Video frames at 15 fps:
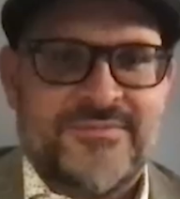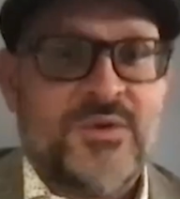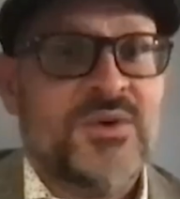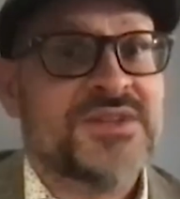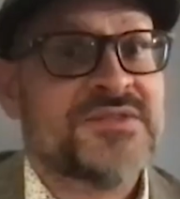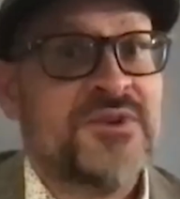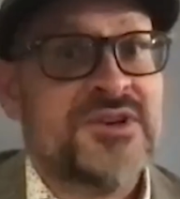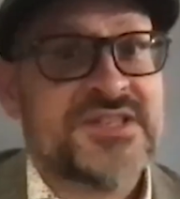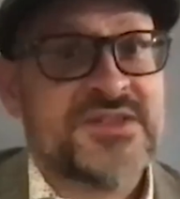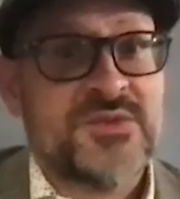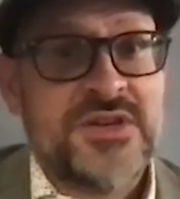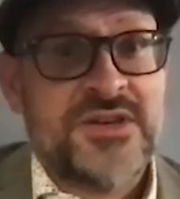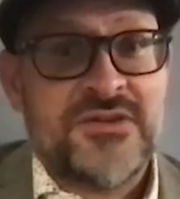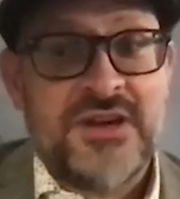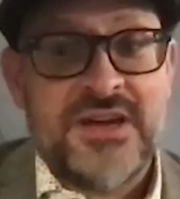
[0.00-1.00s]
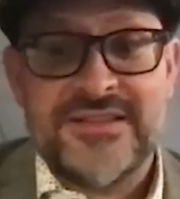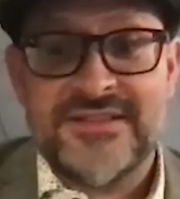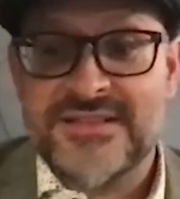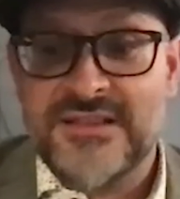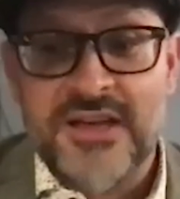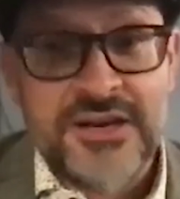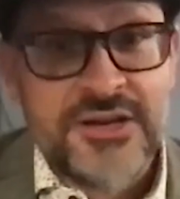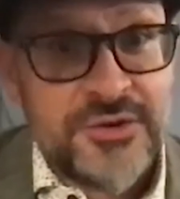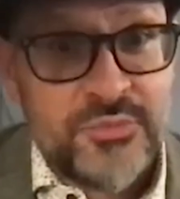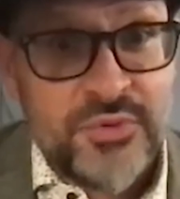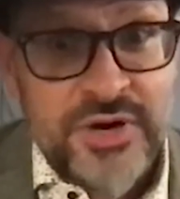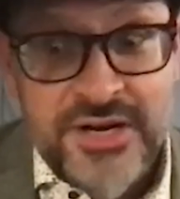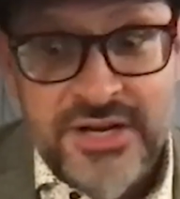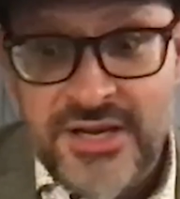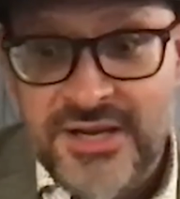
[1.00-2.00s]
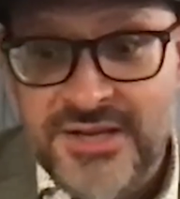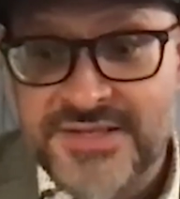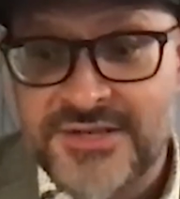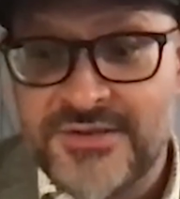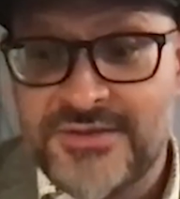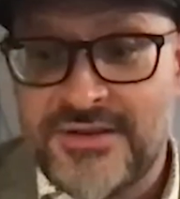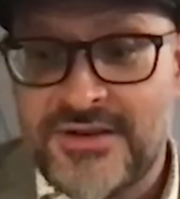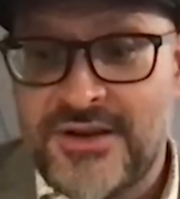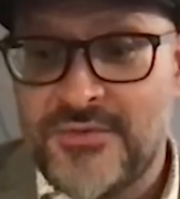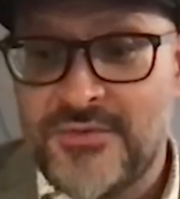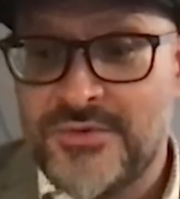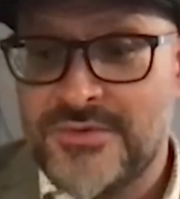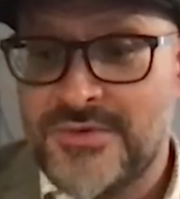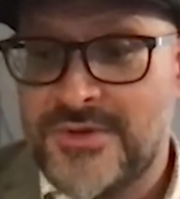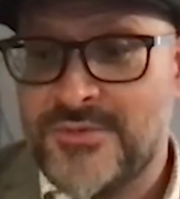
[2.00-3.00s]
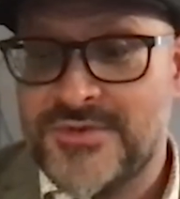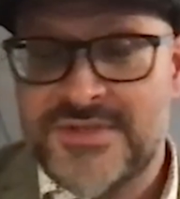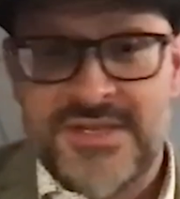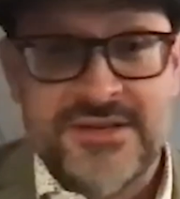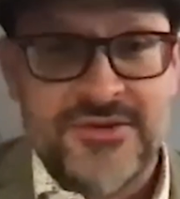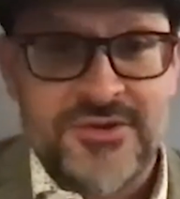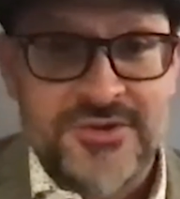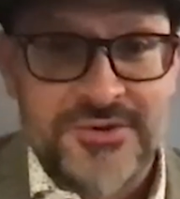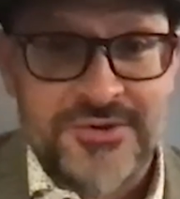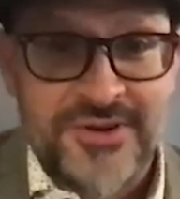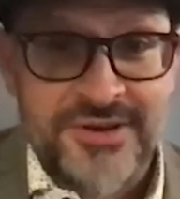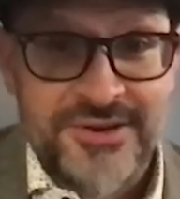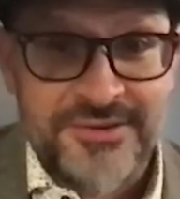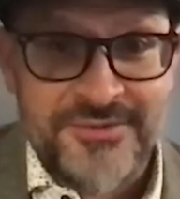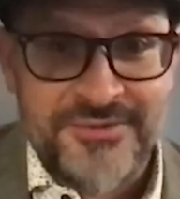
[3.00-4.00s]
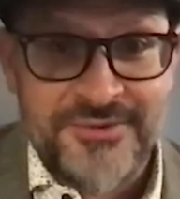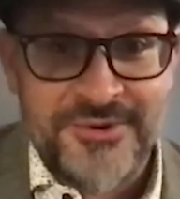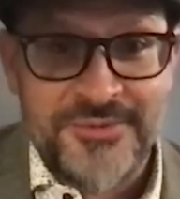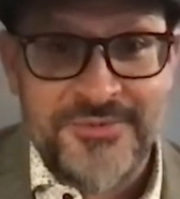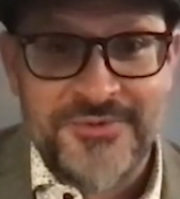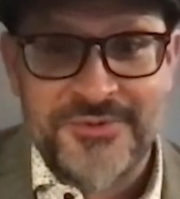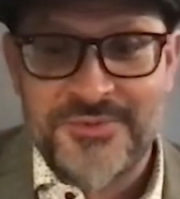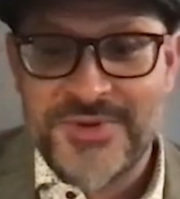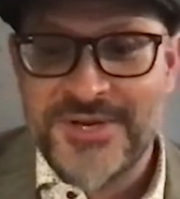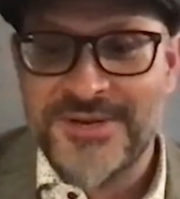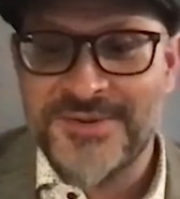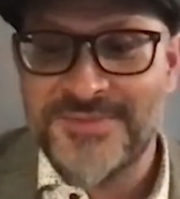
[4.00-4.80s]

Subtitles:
Well, it's very sweet, Craig. There's a lot of good brainiacs out there. I won't take all the credit for being a